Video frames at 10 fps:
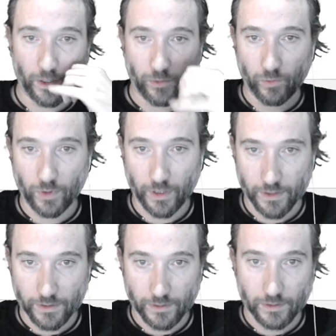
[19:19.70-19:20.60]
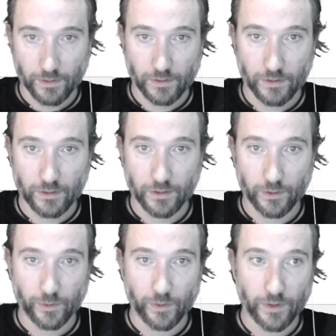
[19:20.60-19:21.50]
Right,
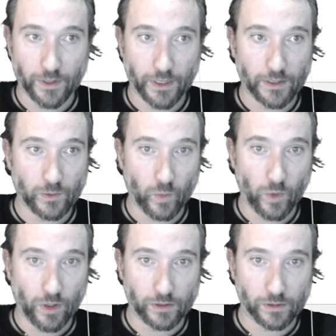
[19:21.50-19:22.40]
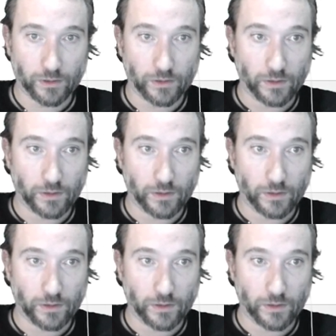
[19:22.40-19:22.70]
so that is one.